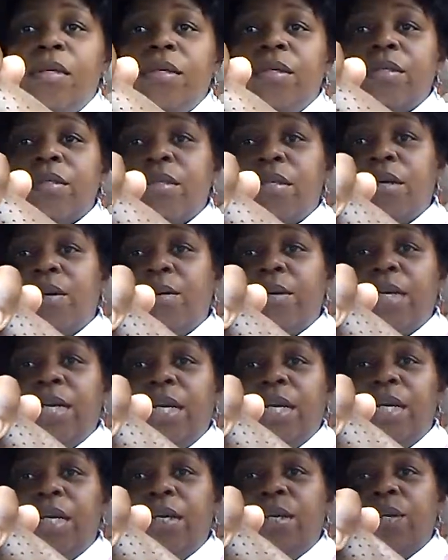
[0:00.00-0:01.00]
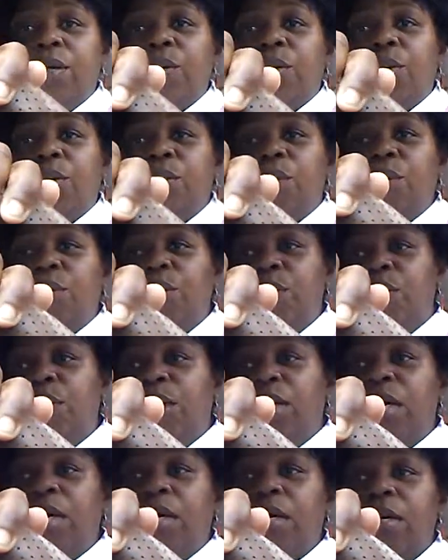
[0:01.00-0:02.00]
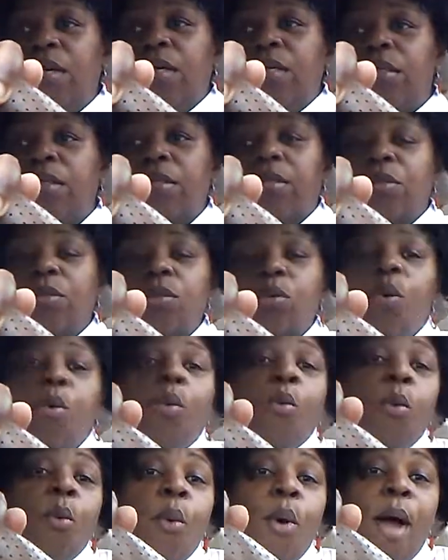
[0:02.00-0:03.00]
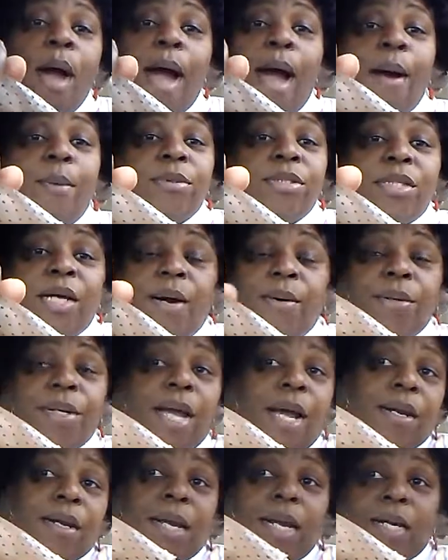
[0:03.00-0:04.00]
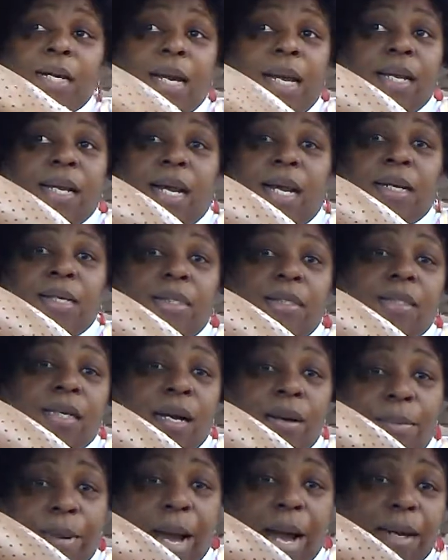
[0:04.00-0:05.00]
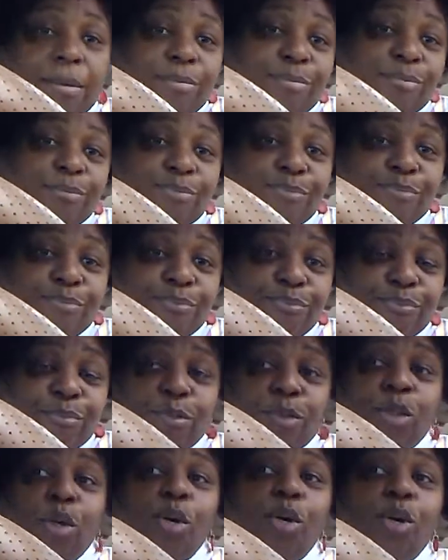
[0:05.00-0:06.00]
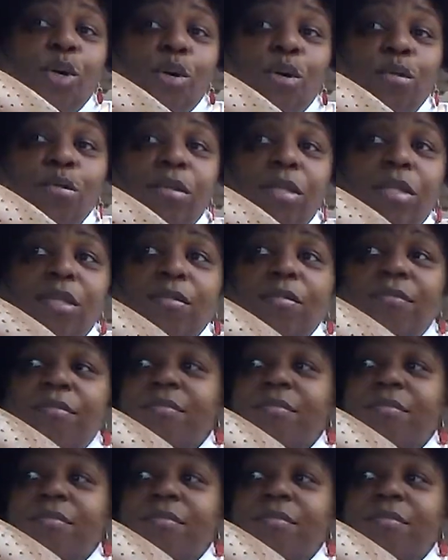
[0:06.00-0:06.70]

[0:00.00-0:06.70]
So anywho, I will talk to y'all later cause I ain't got nothing to talk about. Toodles!